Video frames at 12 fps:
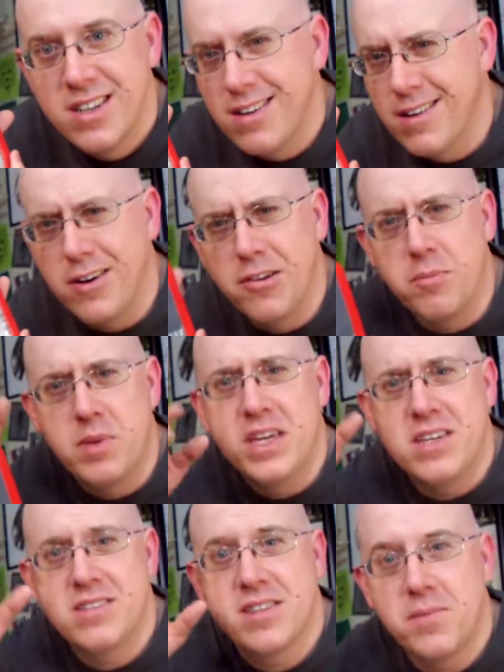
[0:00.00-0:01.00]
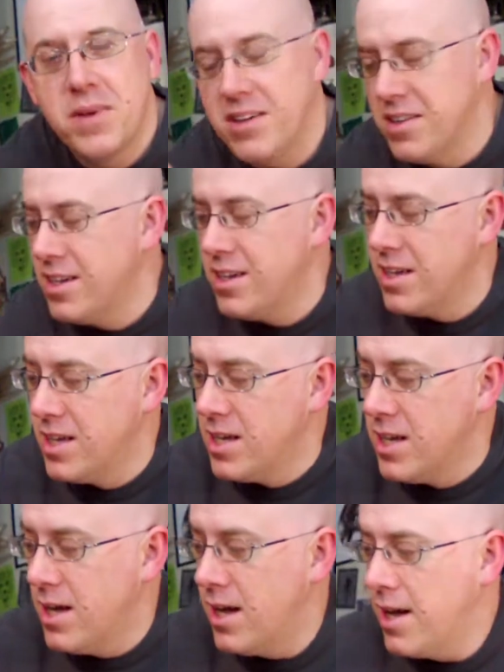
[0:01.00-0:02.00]
and all the bees come out.
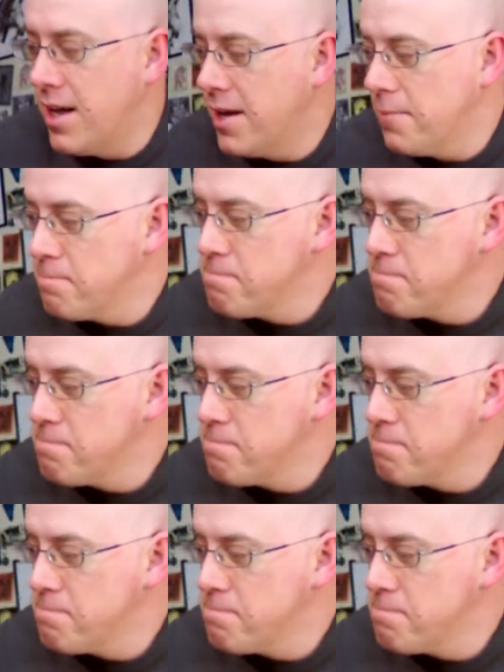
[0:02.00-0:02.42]
Uh,